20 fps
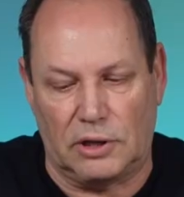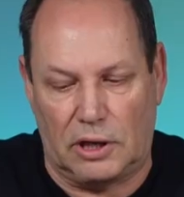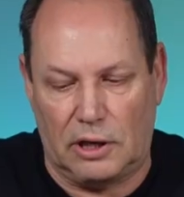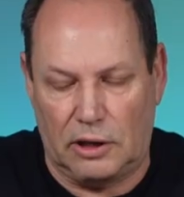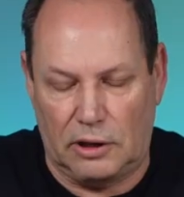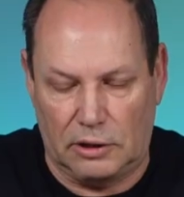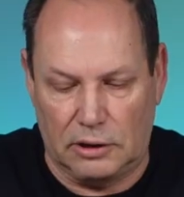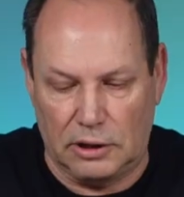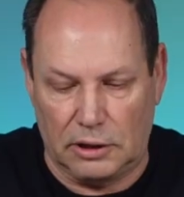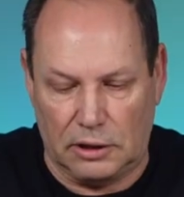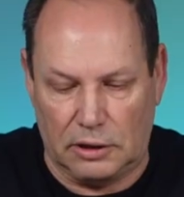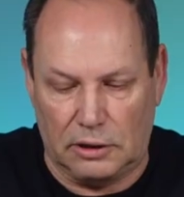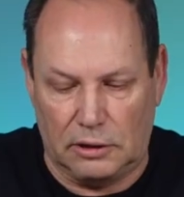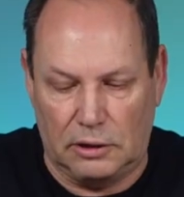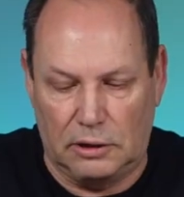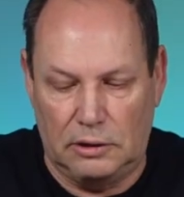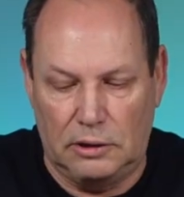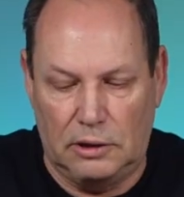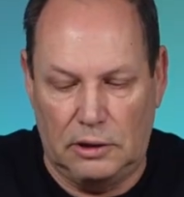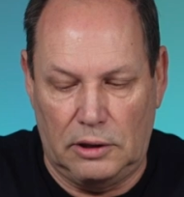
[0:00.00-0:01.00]
our
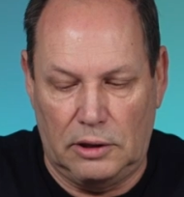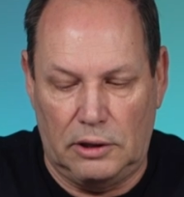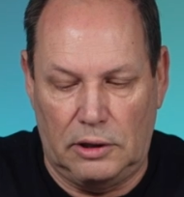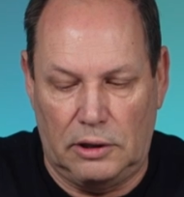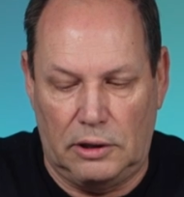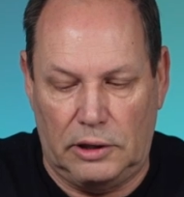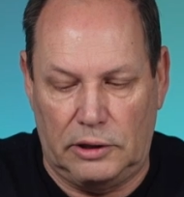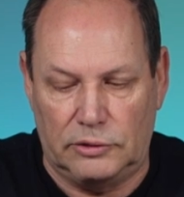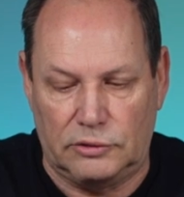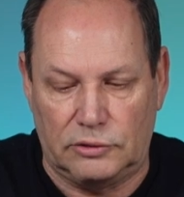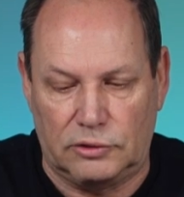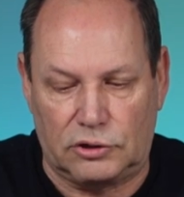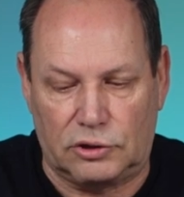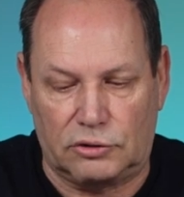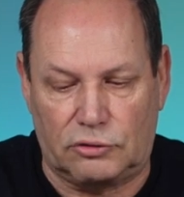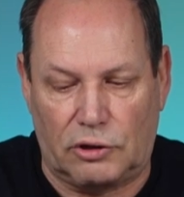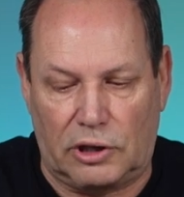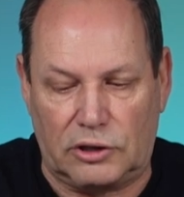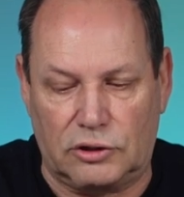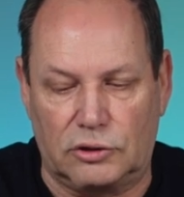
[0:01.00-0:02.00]
little
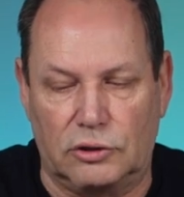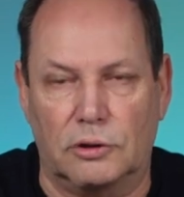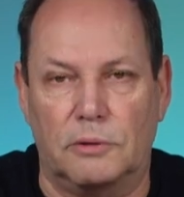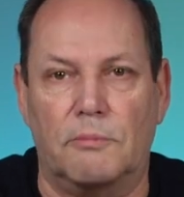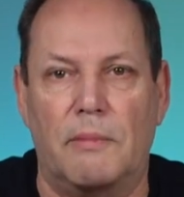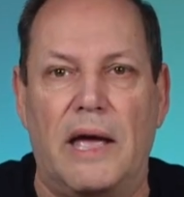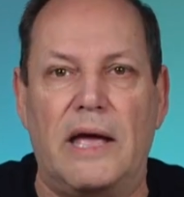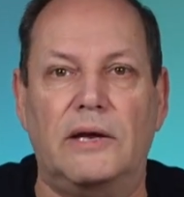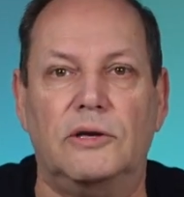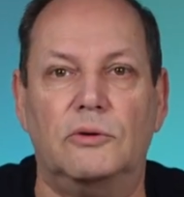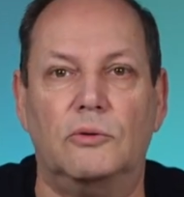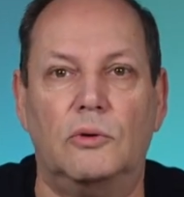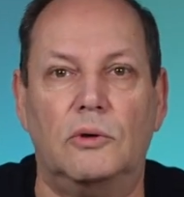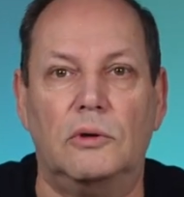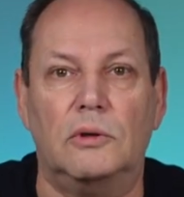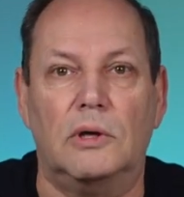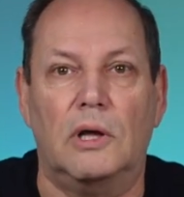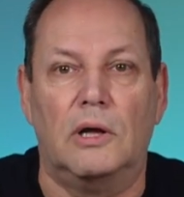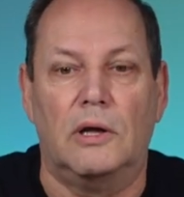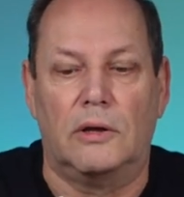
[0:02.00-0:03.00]
instruction
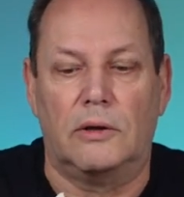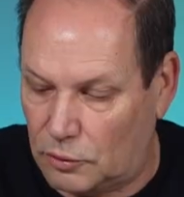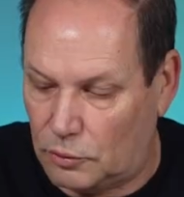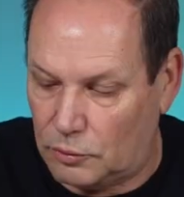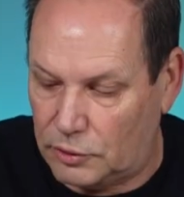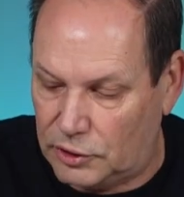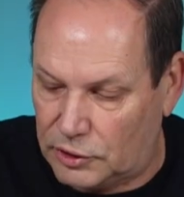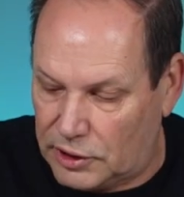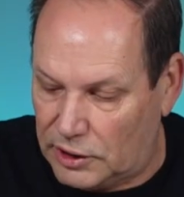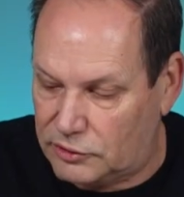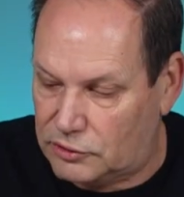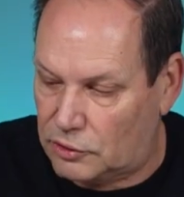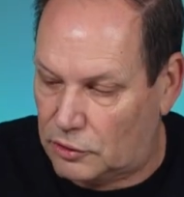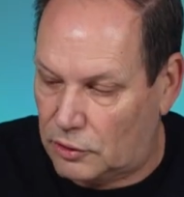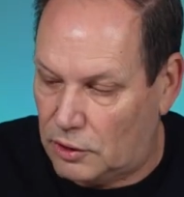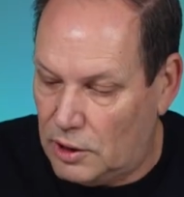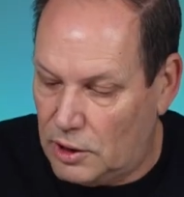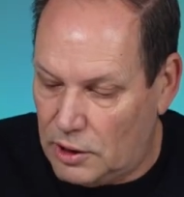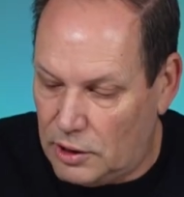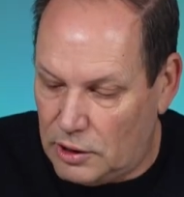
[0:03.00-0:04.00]
manual. So you get
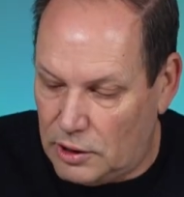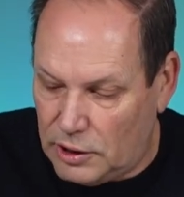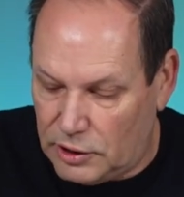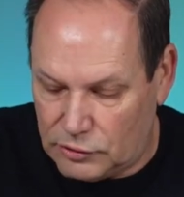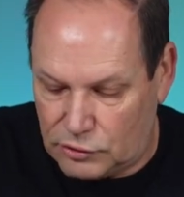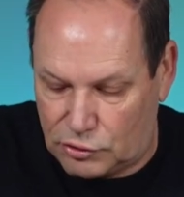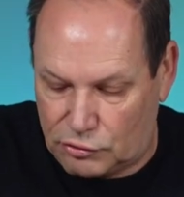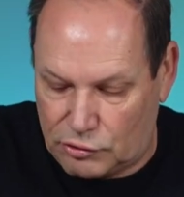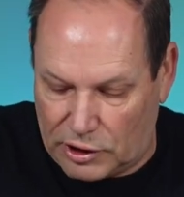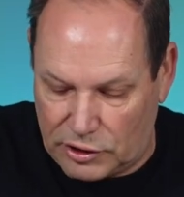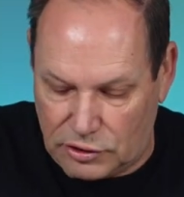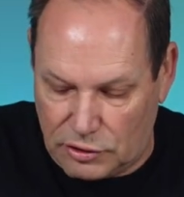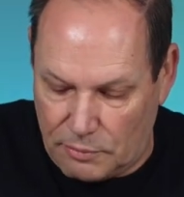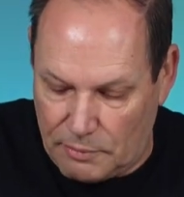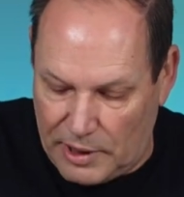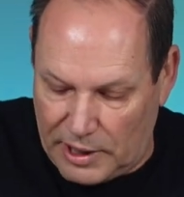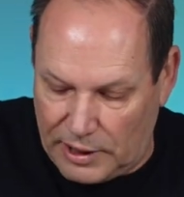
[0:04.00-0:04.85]
your instruction